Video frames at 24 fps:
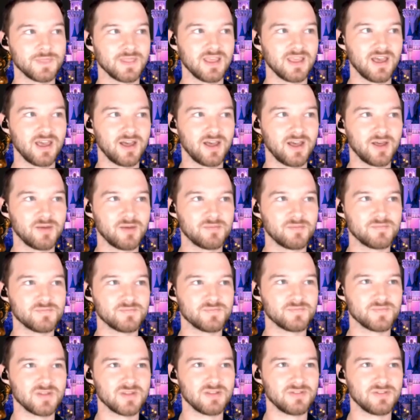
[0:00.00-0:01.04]
um,
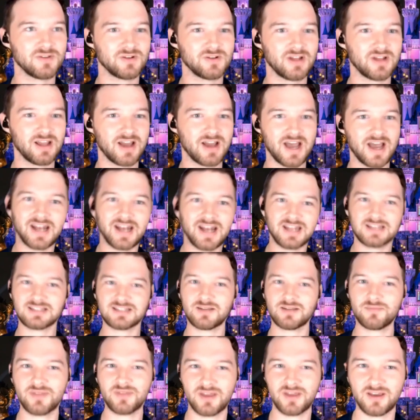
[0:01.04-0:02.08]
they're like hiding
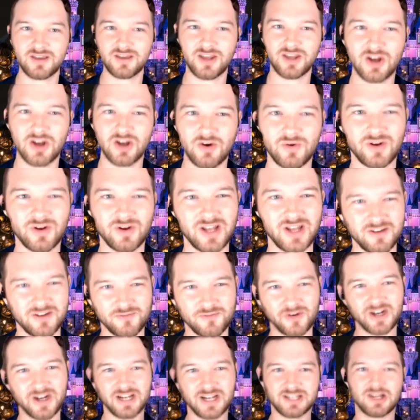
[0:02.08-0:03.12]
something, you know, or like
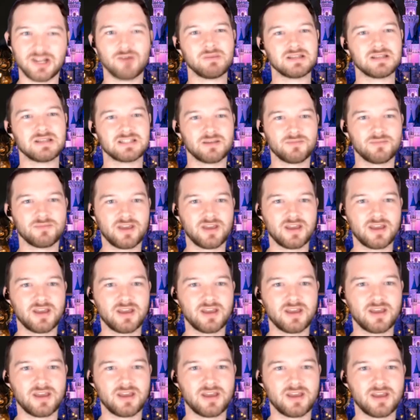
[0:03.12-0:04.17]
afraid to tell me something.
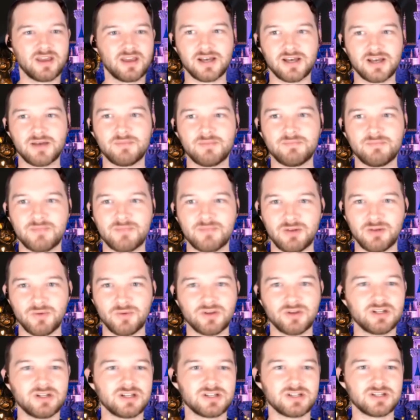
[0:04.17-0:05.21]
Mm. Um,
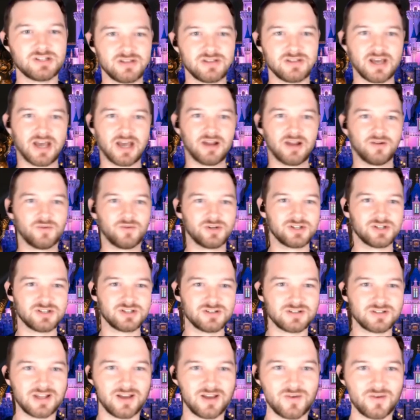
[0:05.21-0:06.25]
and Will doesn't do that, which
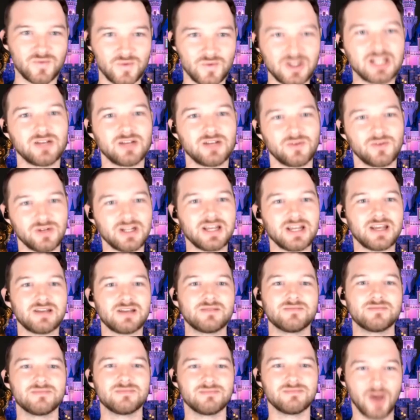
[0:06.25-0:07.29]
is like really,
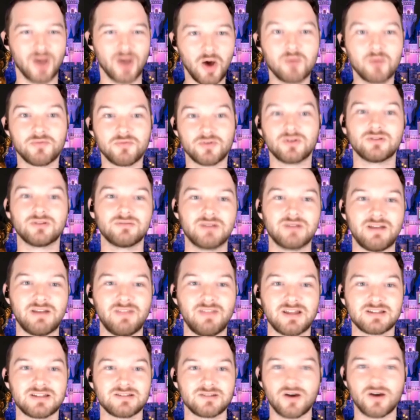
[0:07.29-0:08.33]
really helpful. And
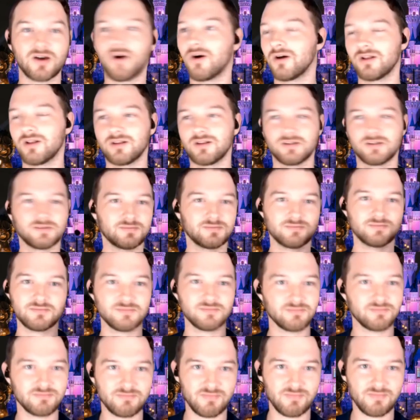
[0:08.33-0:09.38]
that's all
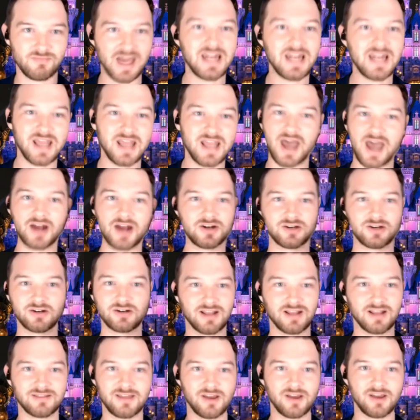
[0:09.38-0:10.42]
any actor,
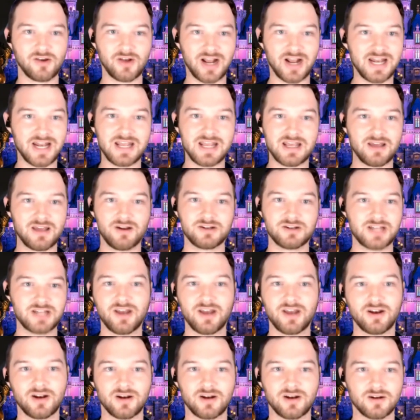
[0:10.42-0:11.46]
I think, or any
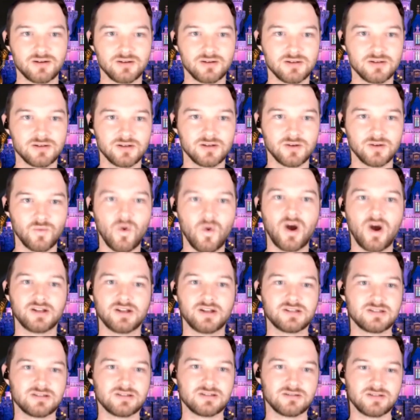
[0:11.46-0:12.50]
entertainer
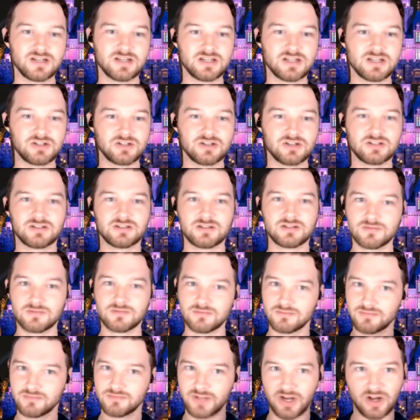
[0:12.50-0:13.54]
wants is just,
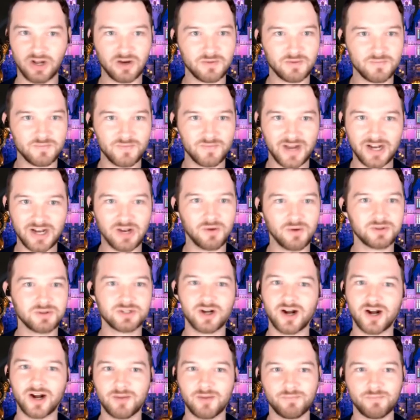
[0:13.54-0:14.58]
you know, I know it's
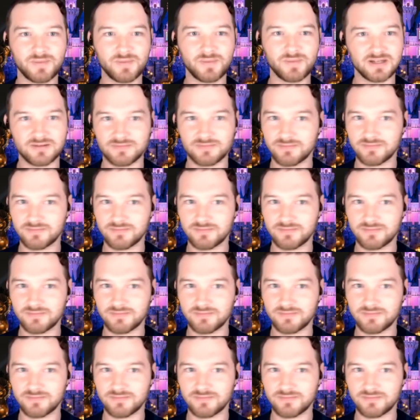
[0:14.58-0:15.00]
hard, but